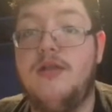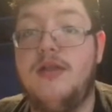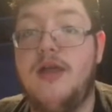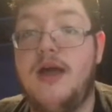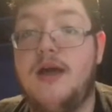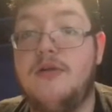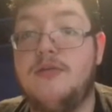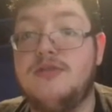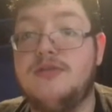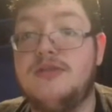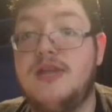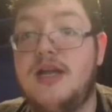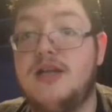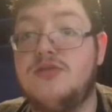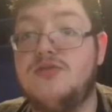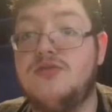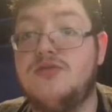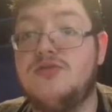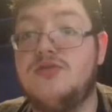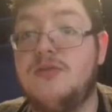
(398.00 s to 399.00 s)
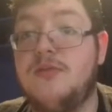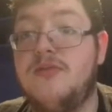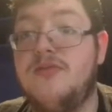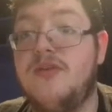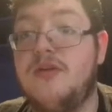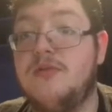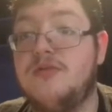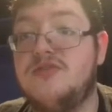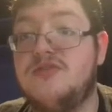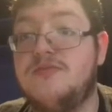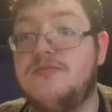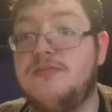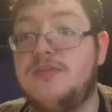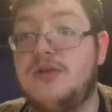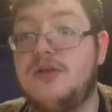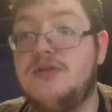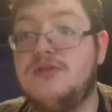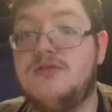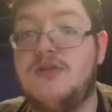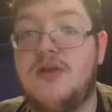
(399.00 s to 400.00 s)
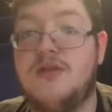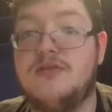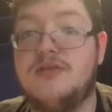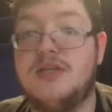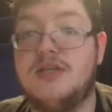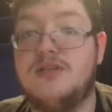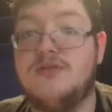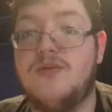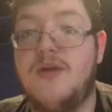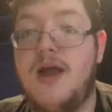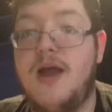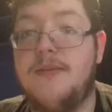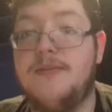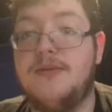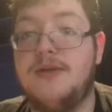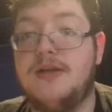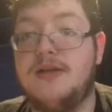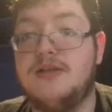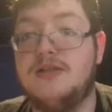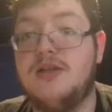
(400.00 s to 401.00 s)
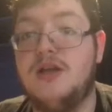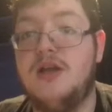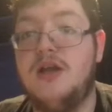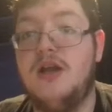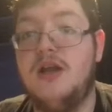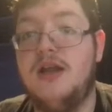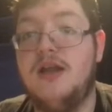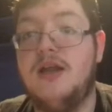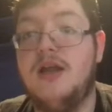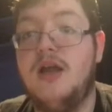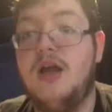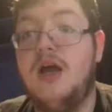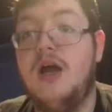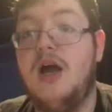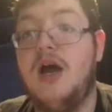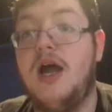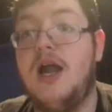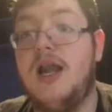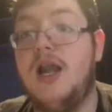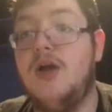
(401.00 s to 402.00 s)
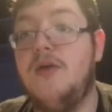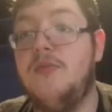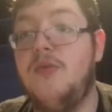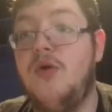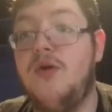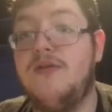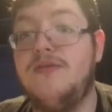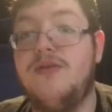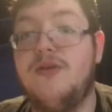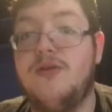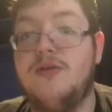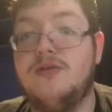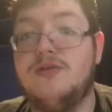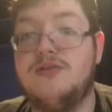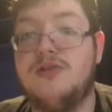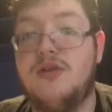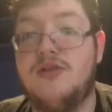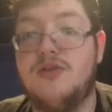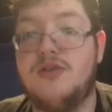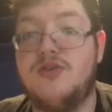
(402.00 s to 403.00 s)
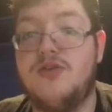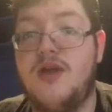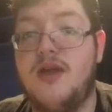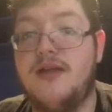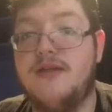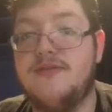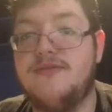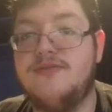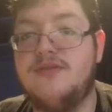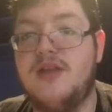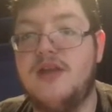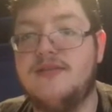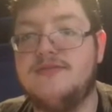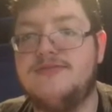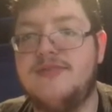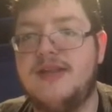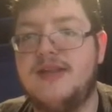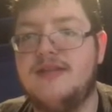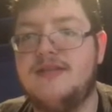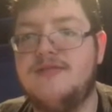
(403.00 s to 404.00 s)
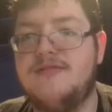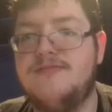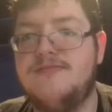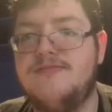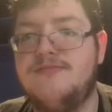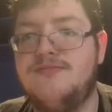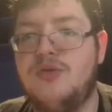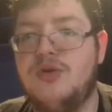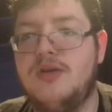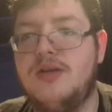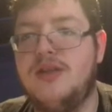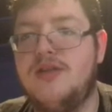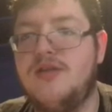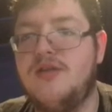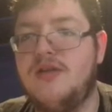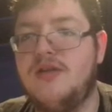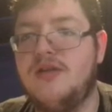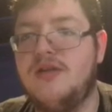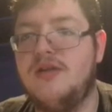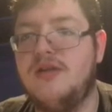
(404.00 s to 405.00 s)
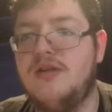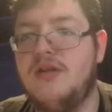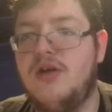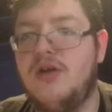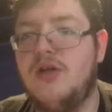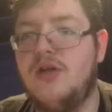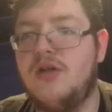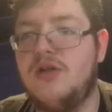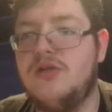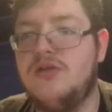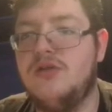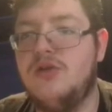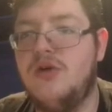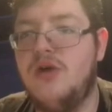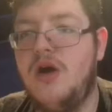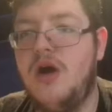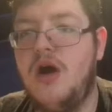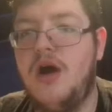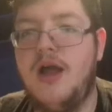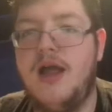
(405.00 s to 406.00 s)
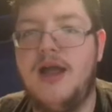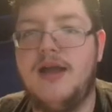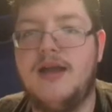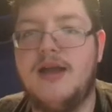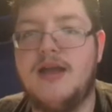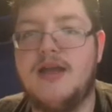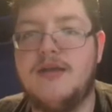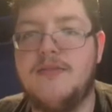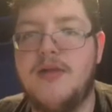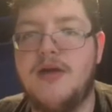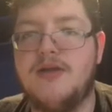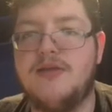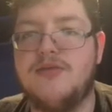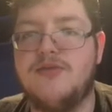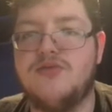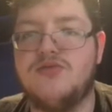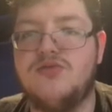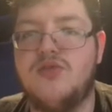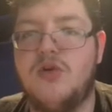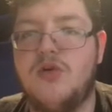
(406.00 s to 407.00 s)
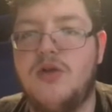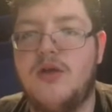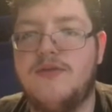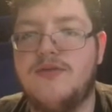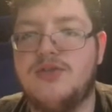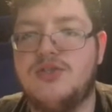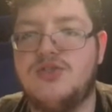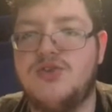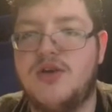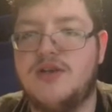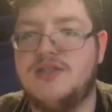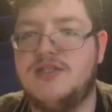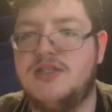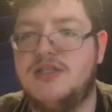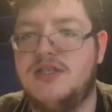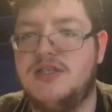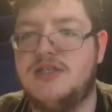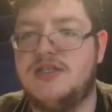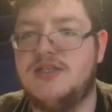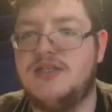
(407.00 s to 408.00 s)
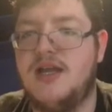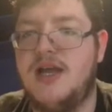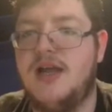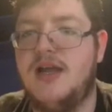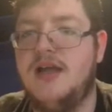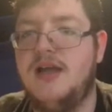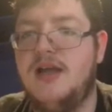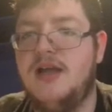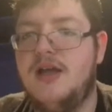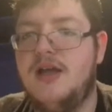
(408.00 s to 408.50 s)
that was natural. Some of it was because those things were happening internally. I had a little more influence on the creative side of things, but neither Hulk nor I had any amount of control over strategy to